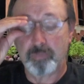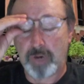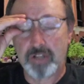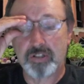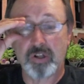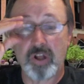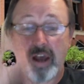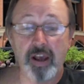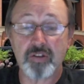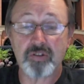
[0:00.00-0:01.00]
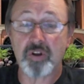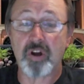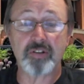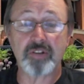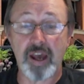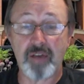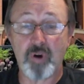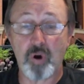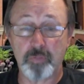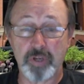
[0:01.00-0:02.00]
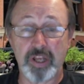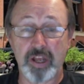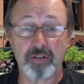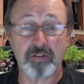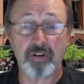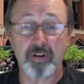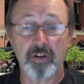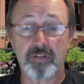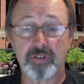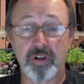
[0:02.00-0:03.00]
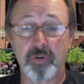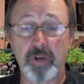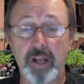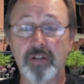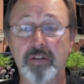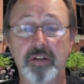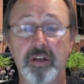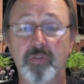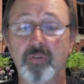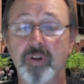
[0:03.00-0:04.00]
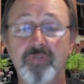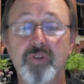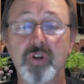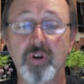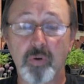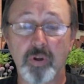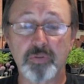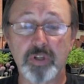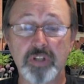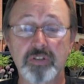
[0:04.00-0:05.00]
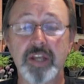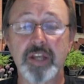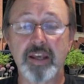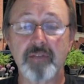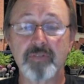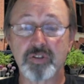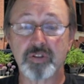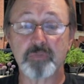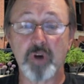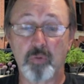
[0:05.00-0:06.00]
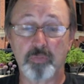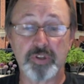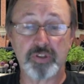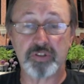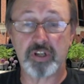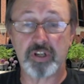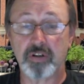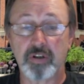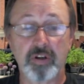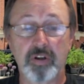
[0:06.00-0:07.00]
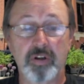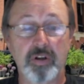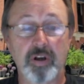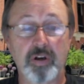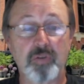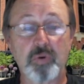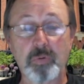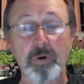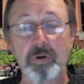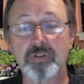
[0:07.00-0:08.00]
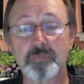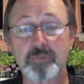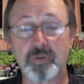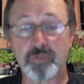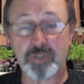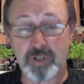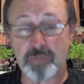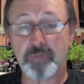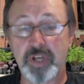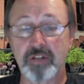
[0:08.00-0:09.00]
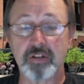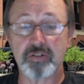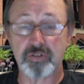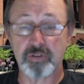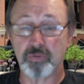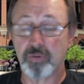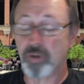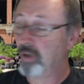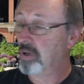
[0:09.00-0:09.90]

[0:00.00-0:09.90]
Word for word: By July, I started to have hope again. So uh, you know, if for no other reason, they gave us some hope this year. Uh, we weren't supposed to compete this soon.